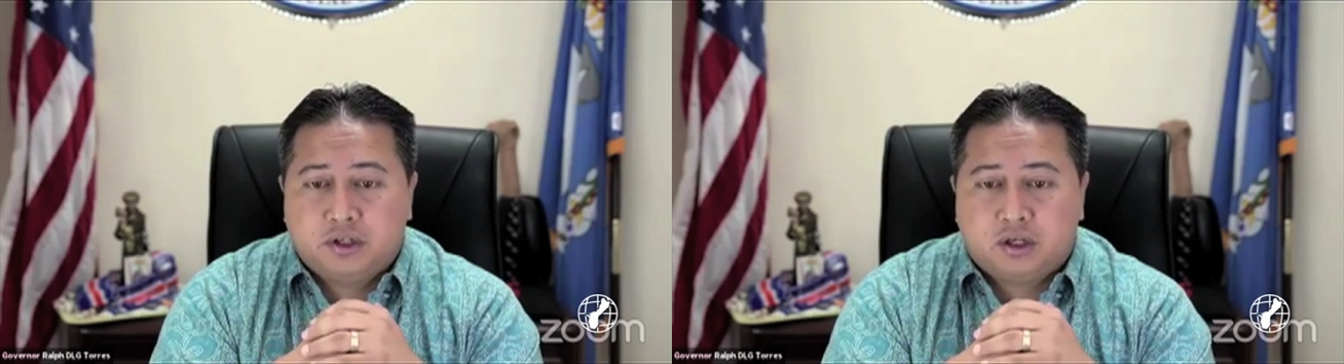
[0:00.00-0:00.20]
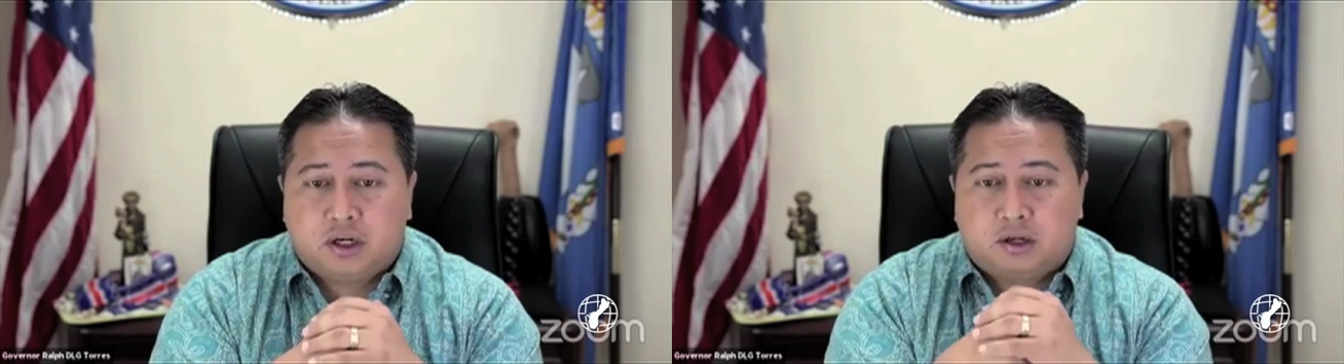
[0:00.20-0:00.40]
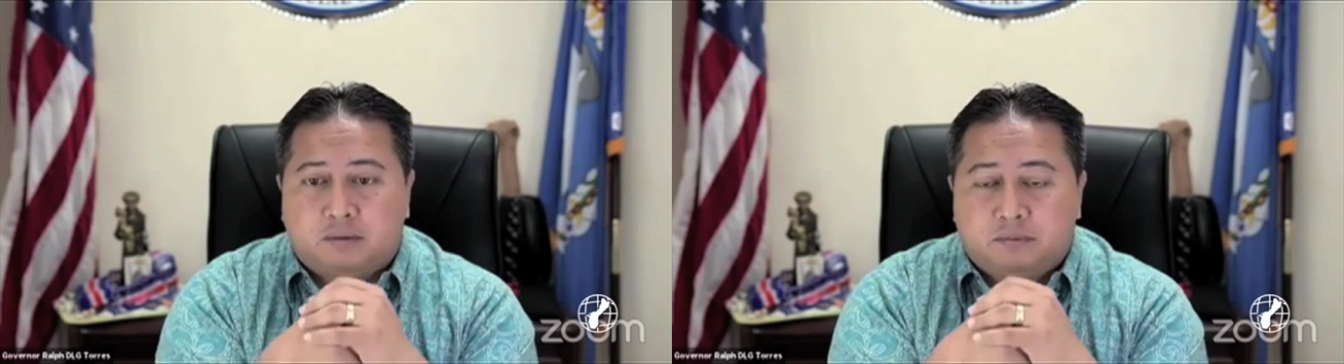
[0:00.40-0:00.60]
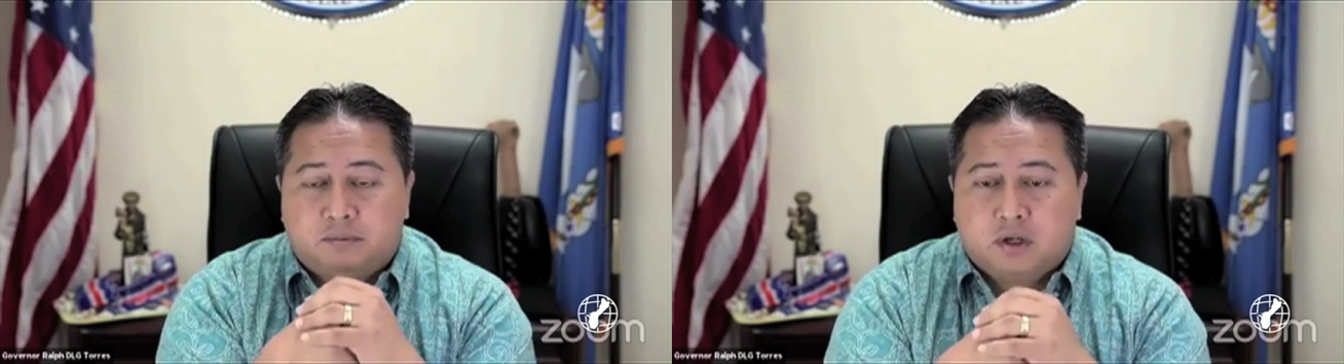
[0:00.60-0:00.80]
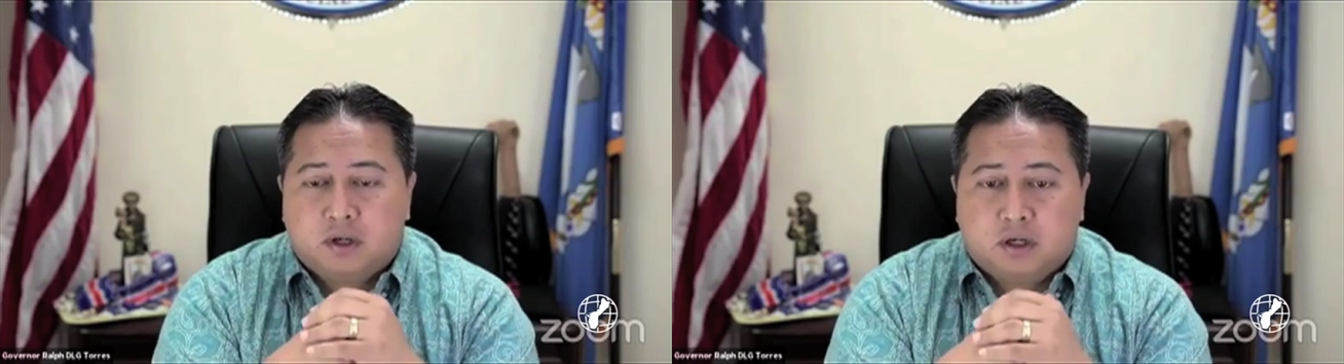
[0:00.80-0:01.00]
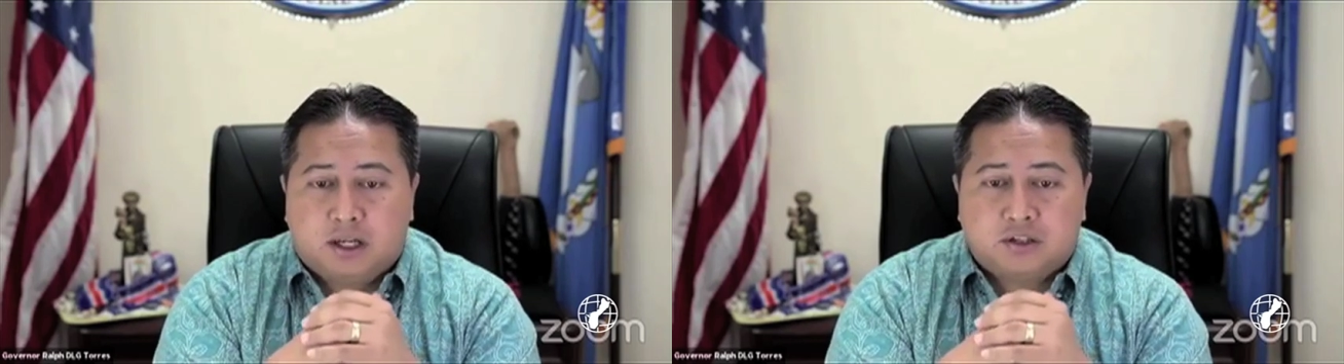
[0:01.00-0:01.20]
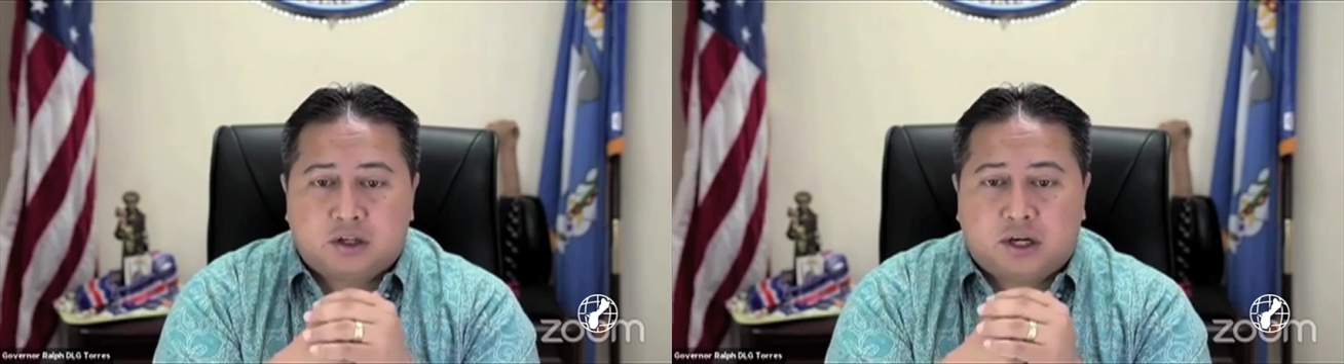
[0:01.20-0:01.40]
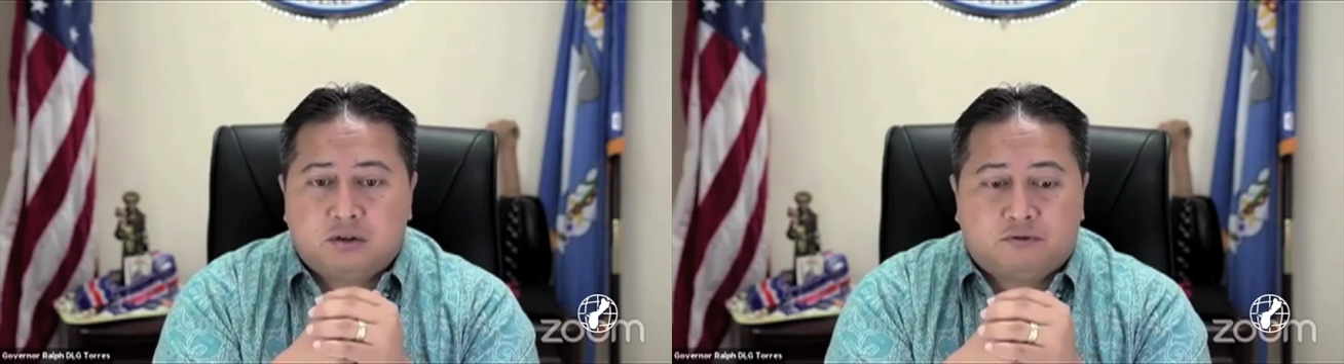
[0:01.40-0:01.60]
Um, and so
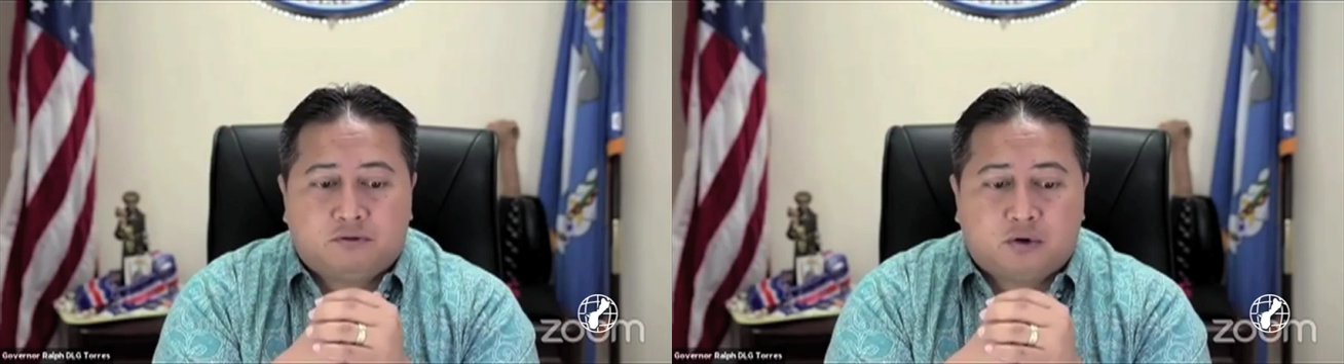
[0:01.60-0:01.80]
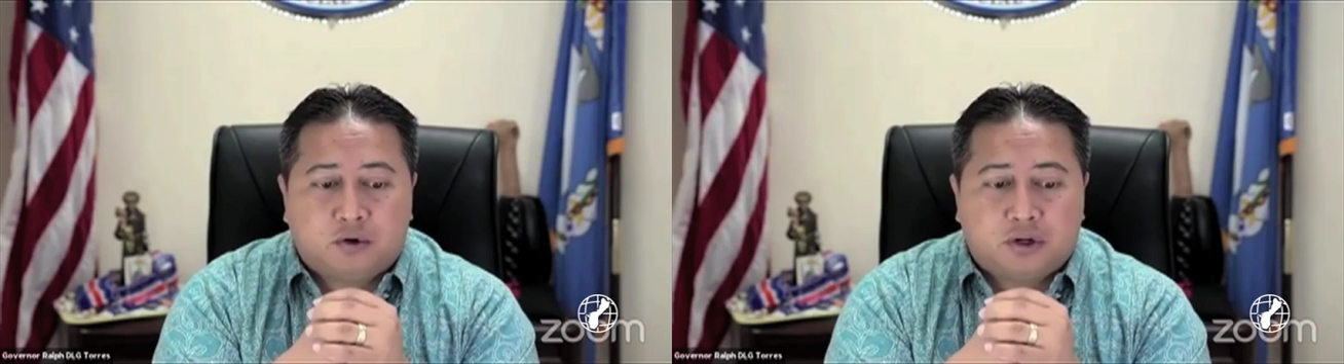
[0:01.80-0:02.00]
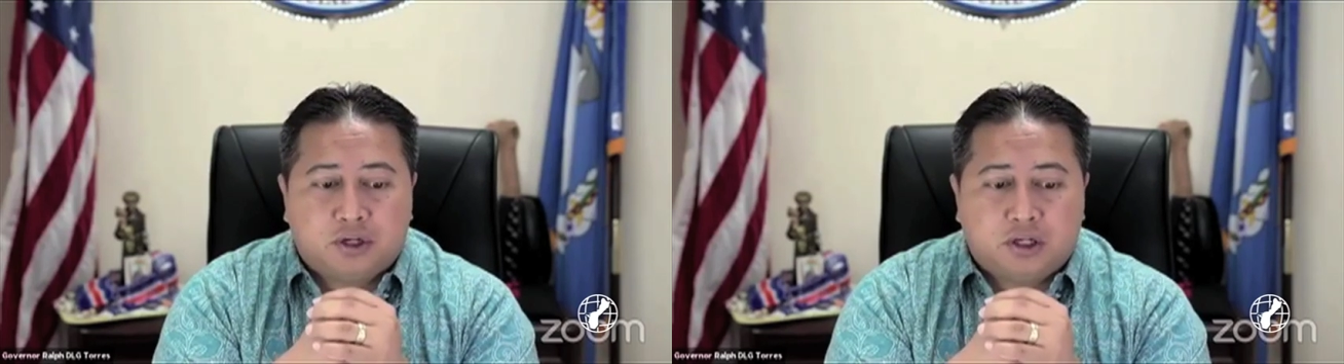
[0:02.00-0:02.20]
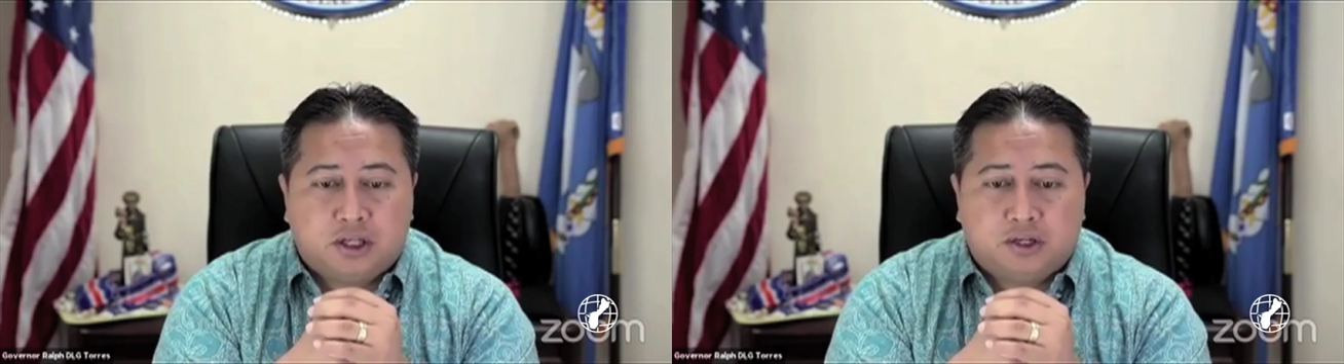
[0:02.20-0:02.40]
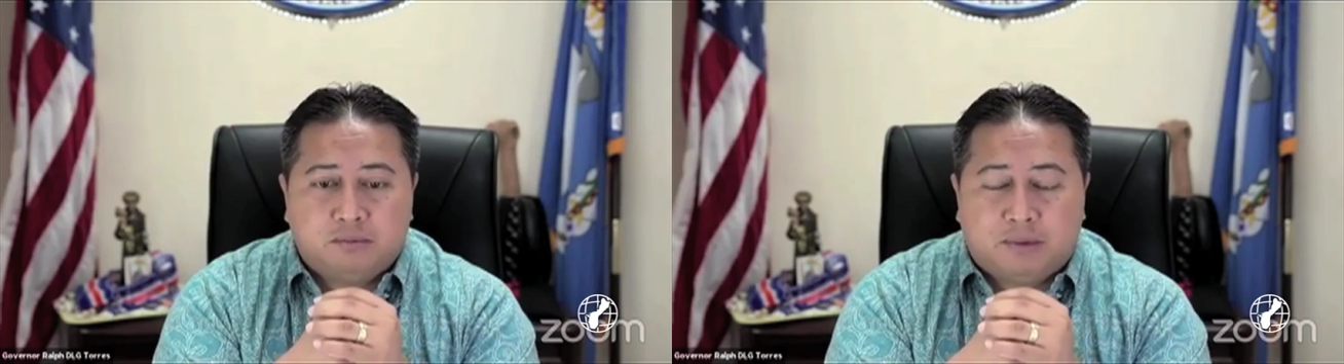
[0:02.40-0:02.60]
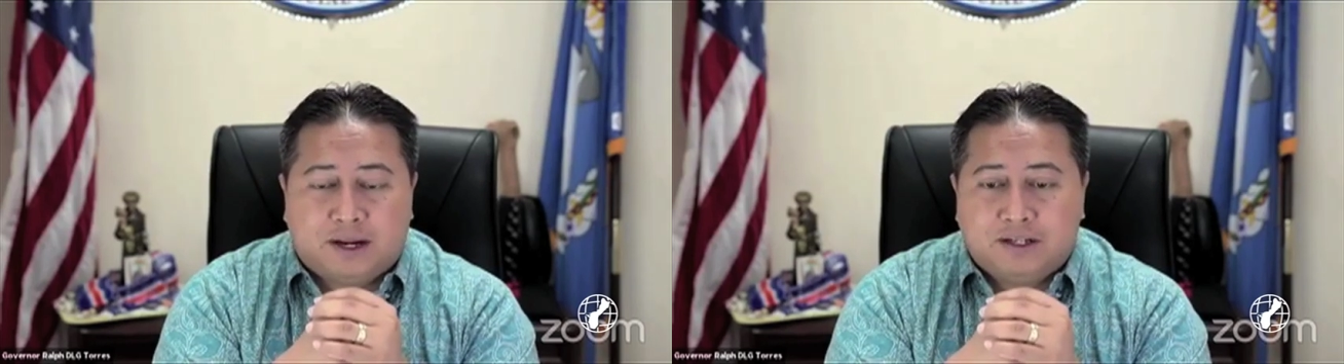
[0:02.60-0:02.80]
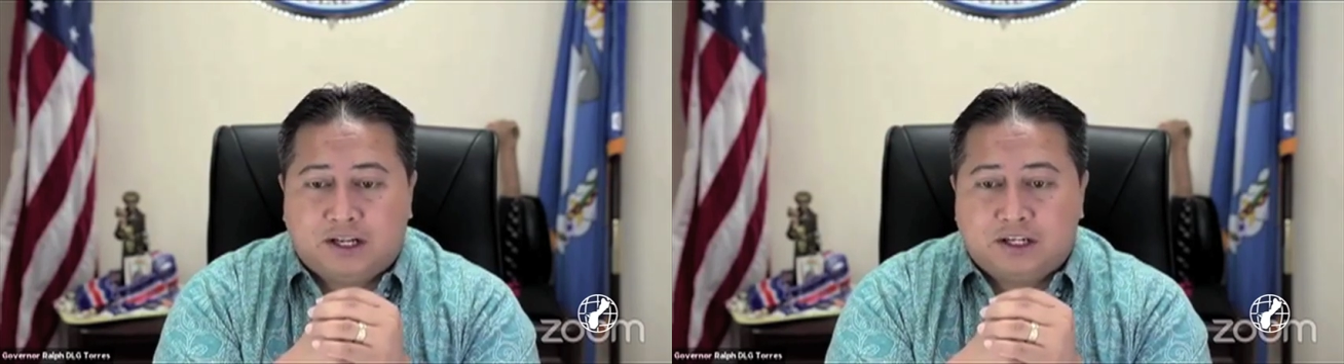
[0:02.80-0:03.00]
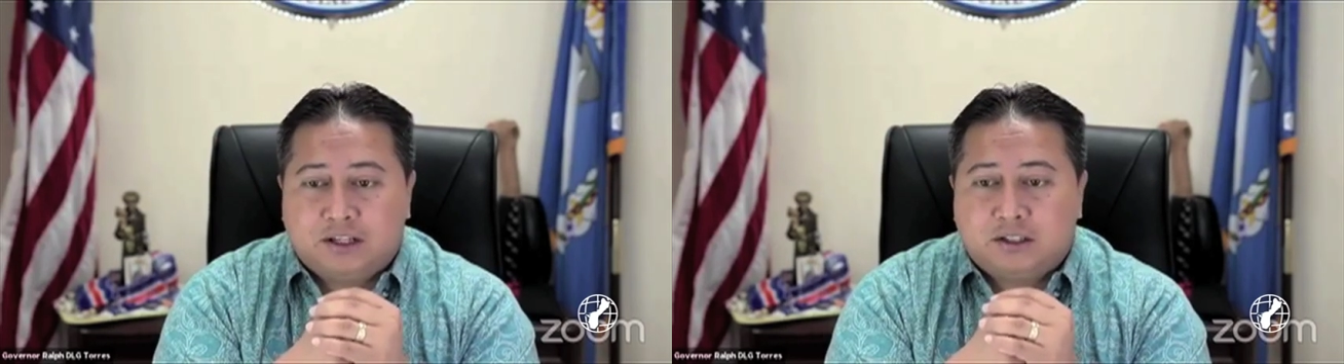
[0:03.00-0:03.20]
I look forward in
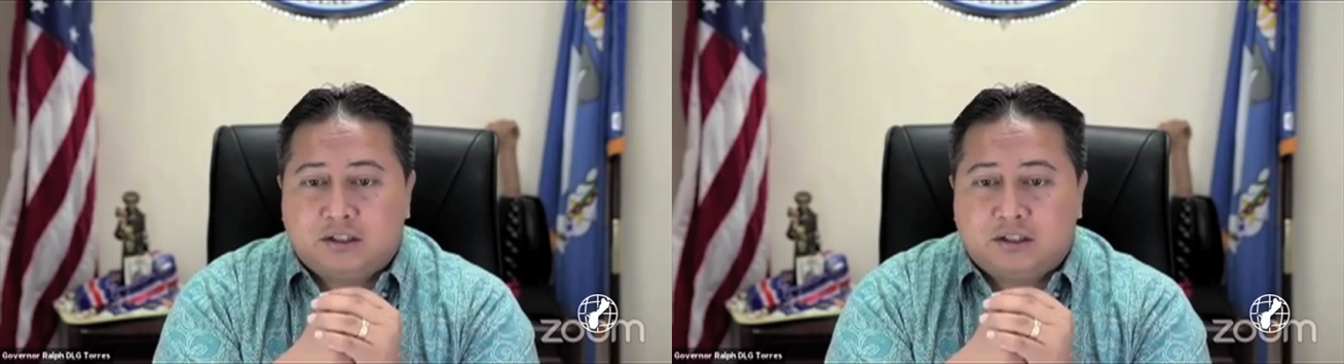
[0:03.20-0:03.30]
mandating,